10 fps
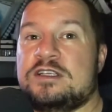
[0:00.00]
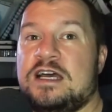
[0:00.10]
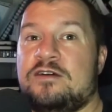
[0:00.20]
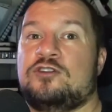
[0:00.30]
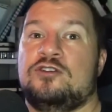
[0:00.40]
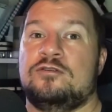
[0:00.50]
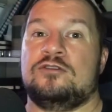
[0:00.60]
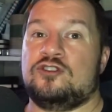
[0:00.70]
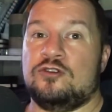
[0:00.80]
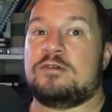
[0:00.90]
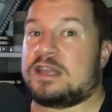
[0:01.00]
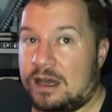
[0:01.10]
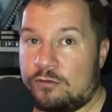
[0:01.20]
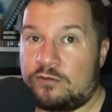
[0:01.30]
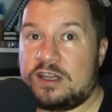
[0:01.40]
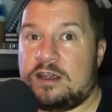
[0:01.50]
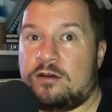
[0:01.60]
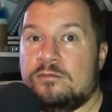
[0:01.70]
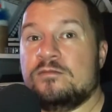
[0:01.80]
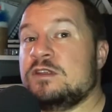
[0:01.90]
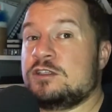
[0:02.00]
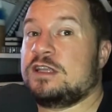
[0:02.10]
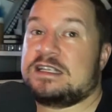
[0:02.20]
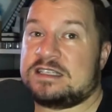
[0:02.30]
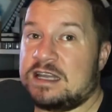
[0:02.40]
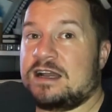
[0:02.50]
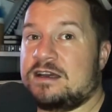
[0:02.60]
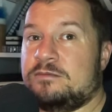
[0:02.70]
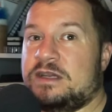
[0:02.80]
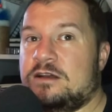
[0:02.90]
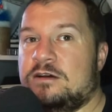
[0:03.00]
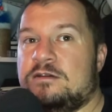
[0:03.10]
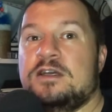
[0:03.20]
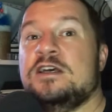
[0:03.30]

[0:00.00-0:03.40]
have to do without video. So that's not going to be good.